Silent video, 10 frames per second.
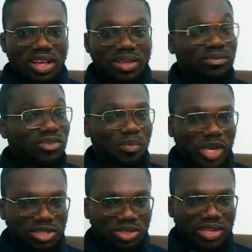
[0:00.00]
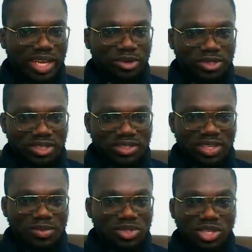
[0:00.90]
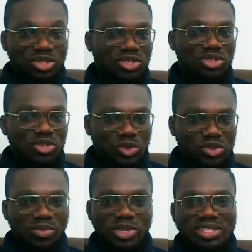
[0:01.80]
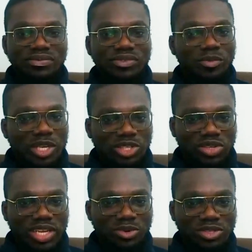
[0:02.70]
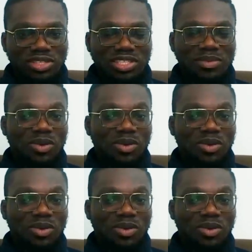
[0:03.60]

information ecosystems, not just news, but information ecosystems.